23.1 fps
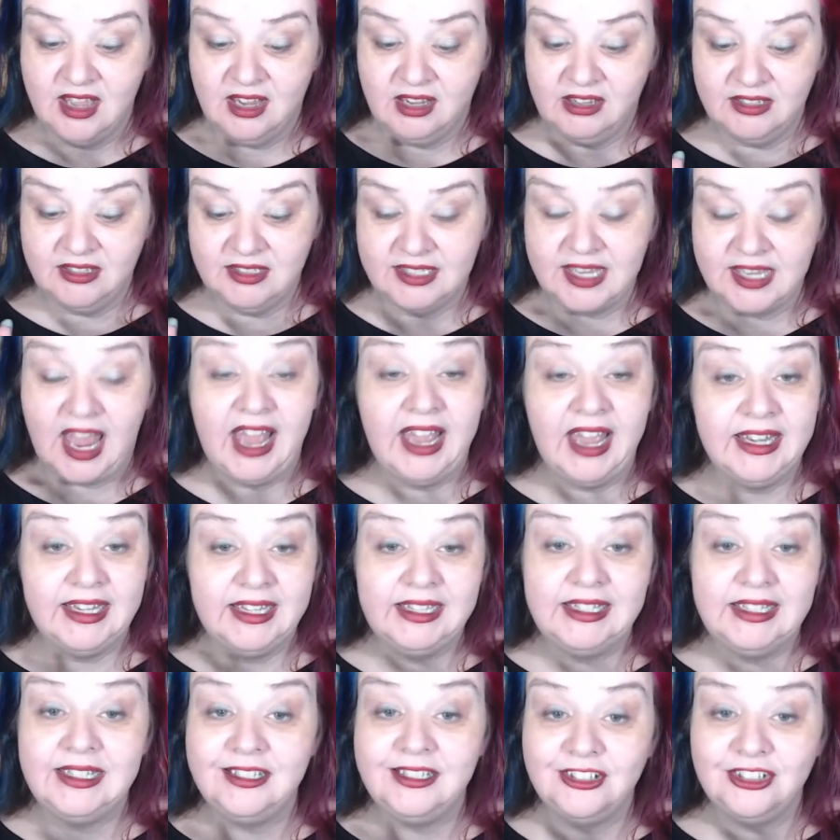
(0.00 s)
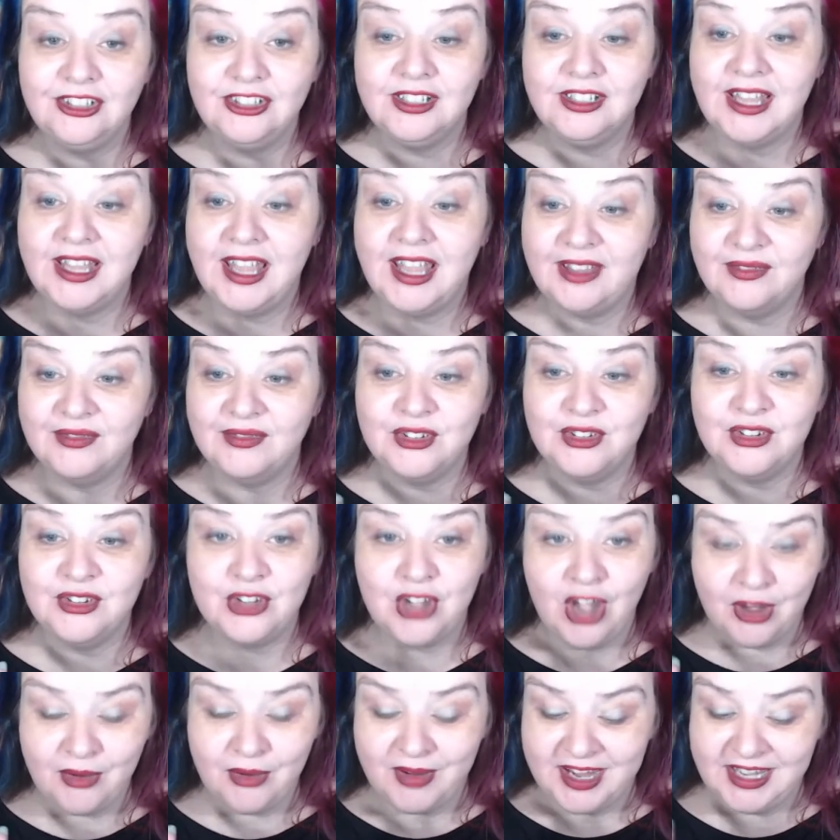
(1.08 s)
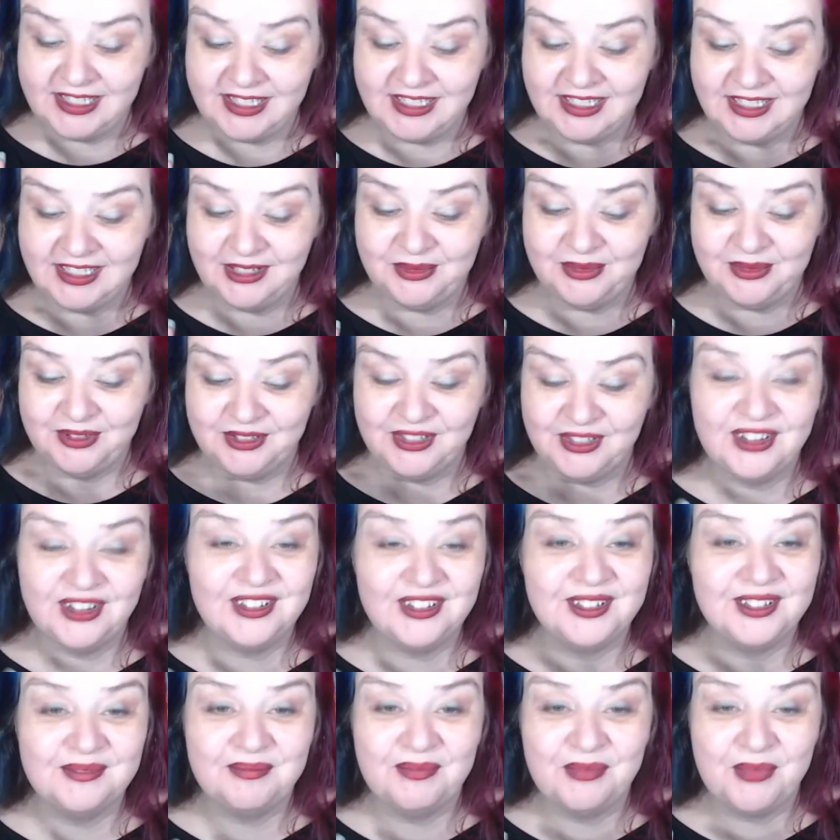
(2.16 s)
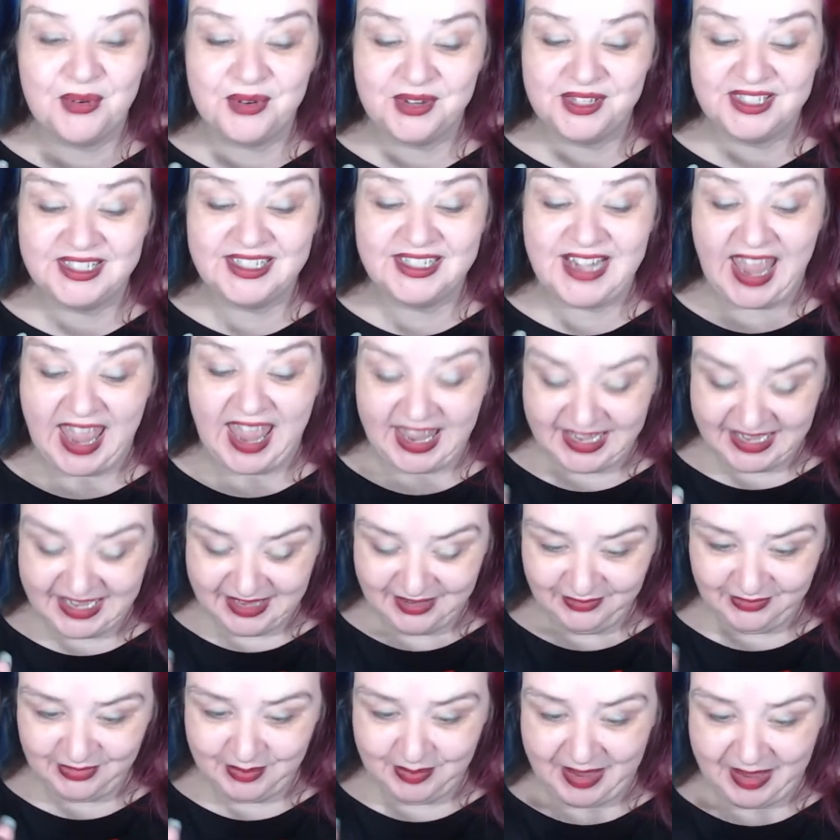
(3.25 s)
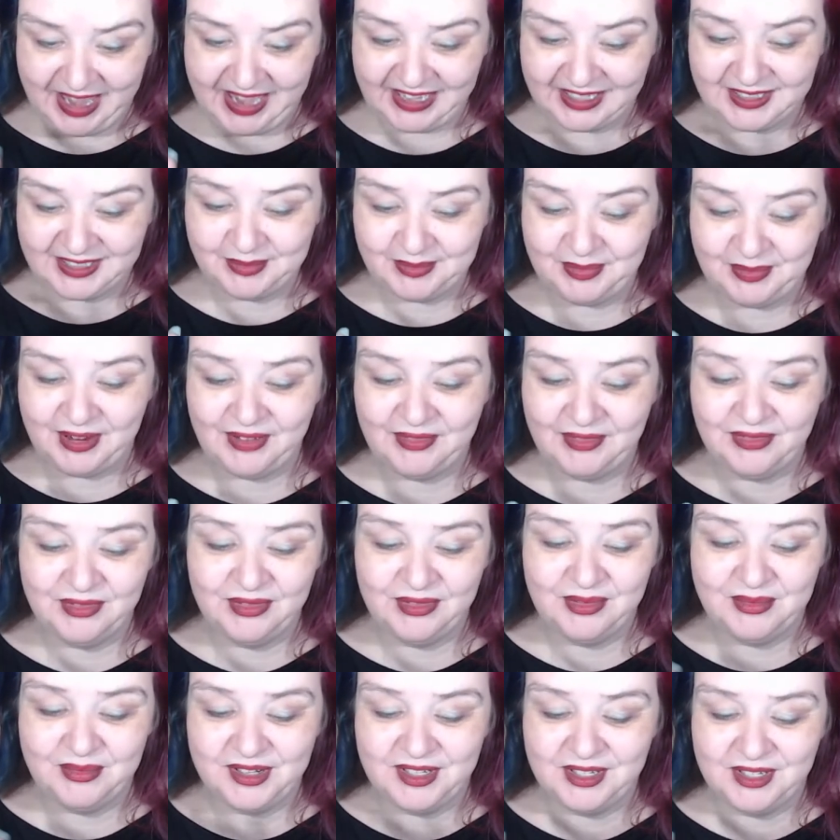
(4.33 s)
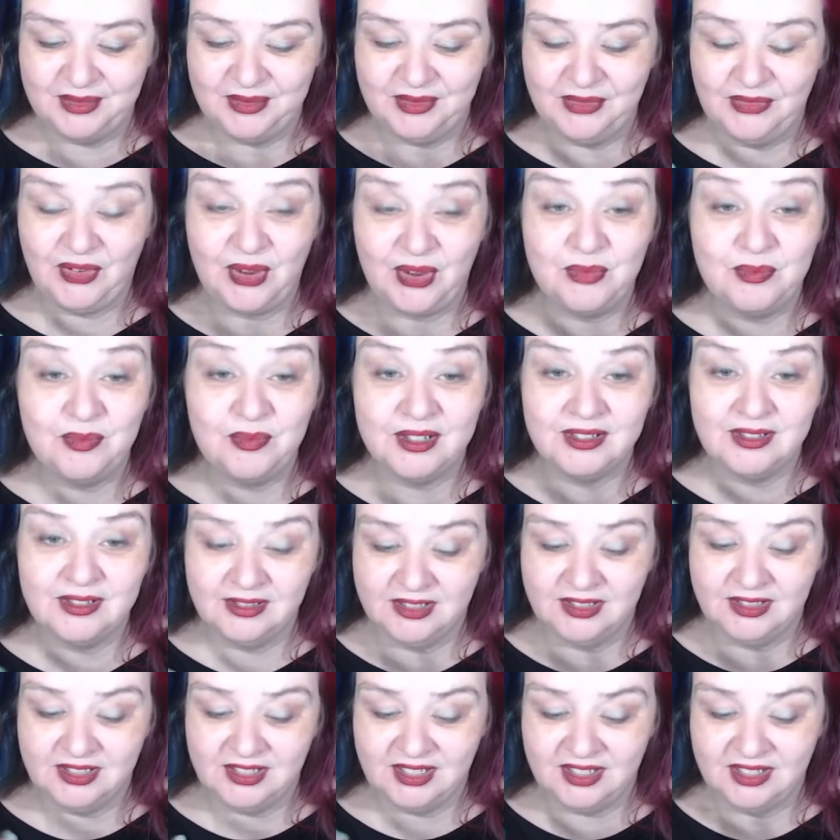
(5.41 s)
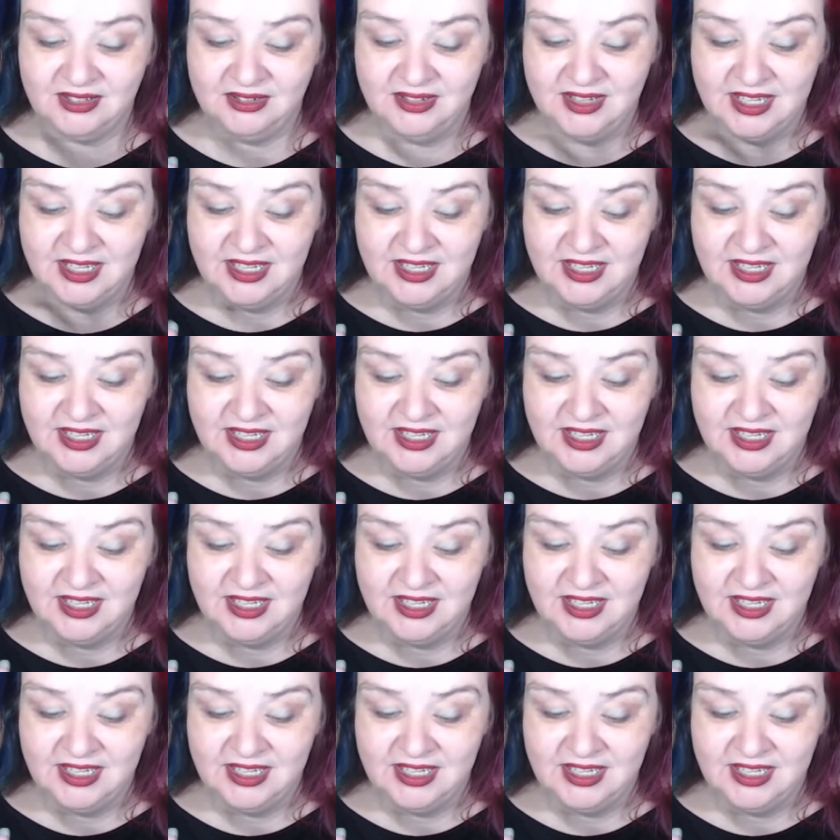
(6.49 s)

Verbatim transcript: because I literally have no idea what's going to what's in any of the bags apart from the ones we've opened so